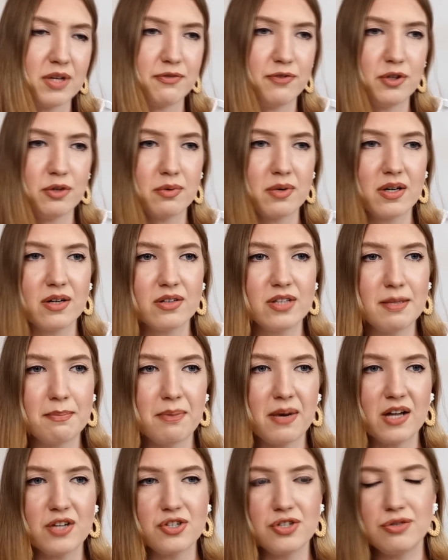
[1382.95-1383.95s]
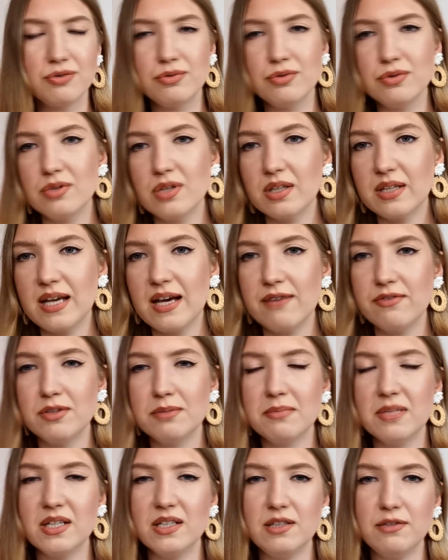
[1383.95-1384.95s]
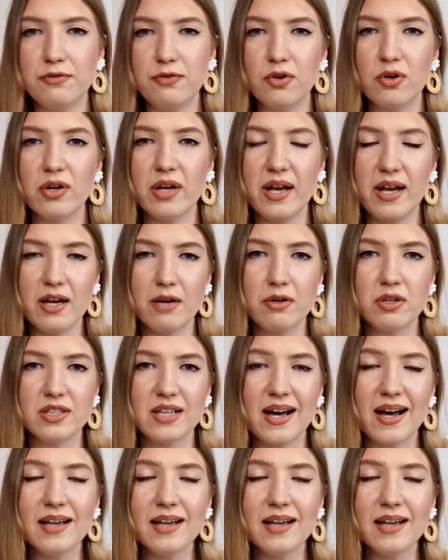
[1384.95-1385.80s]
if you are on a budget, you do not have the money for Herod,